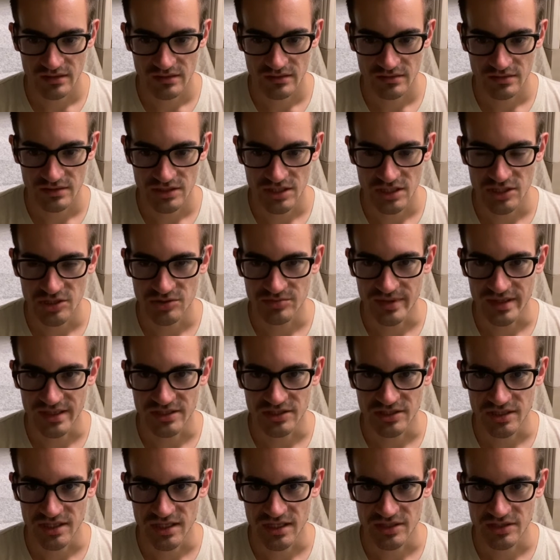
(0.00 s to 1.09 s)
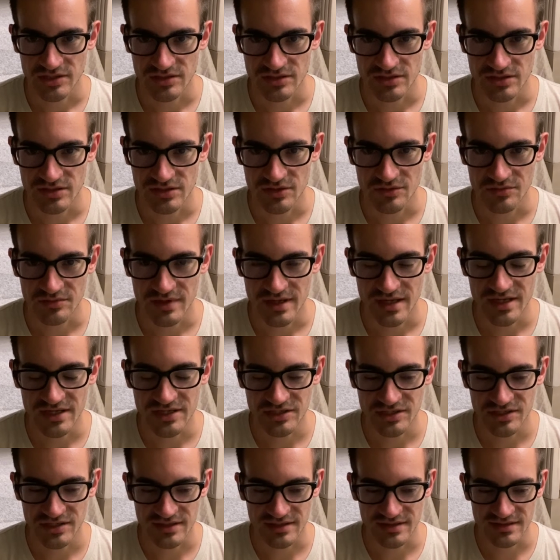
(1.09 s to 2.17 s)
changed my education so
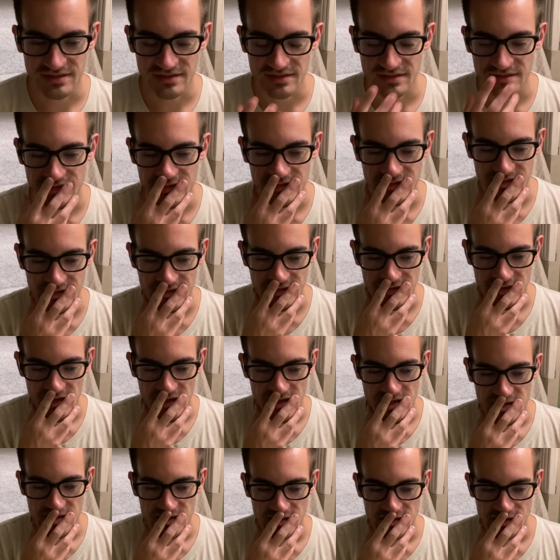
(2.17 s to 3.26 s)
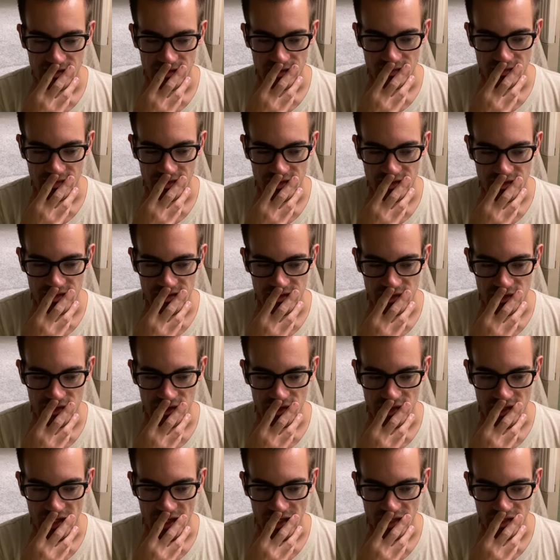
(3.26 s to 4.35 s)
much. It's like so much has
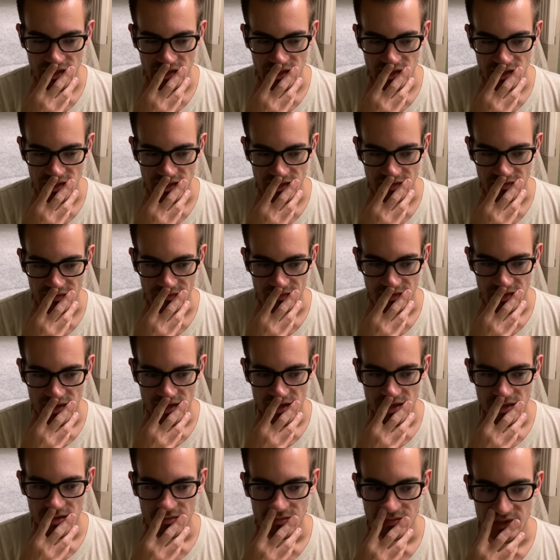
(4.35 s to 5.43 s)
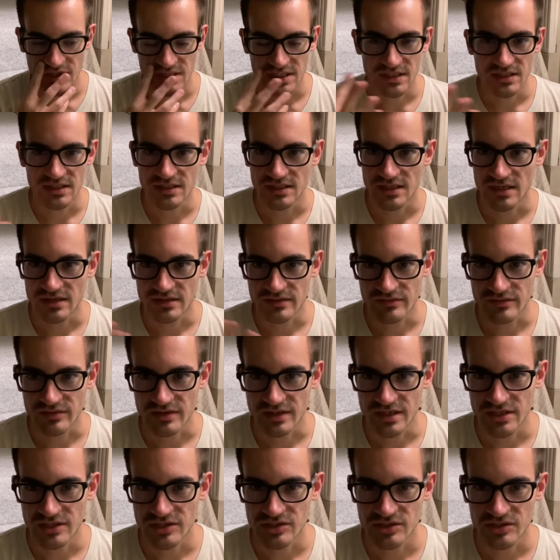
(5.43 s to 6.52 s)
changed, and I've been in and out of
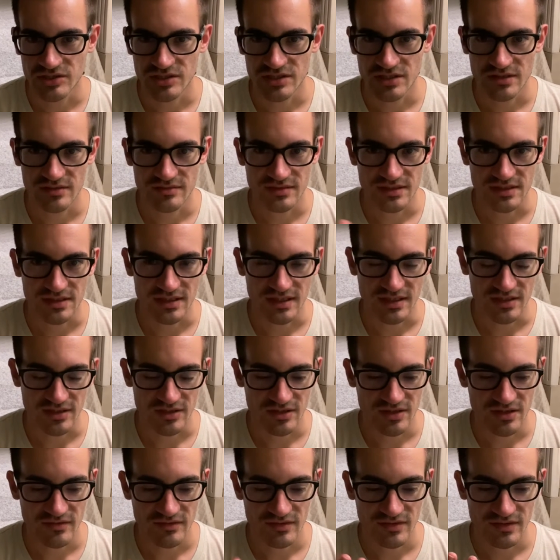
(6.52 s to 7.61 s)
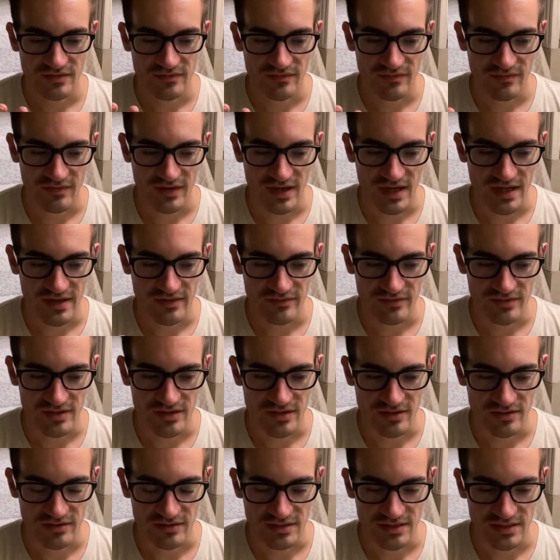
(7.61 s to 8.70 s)
relationships, and like even in 5
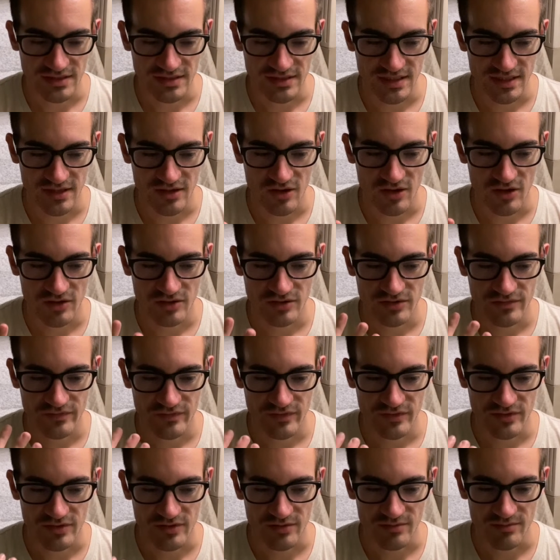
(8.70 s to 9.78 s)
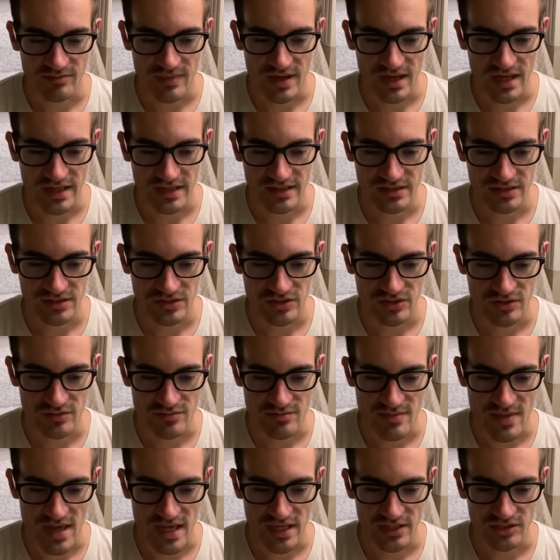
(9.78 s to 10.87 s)
years, and it's like hard for your mind to
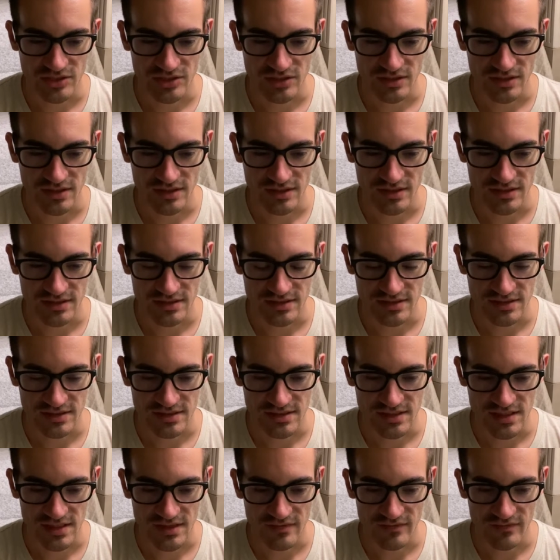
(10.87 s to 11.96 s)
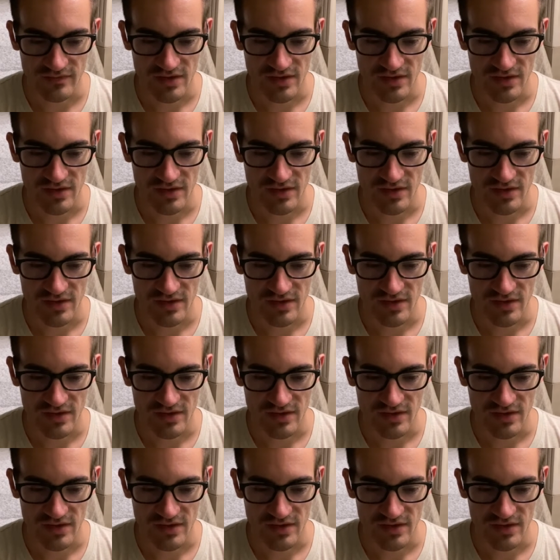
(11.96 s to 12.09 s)
imagine and conceive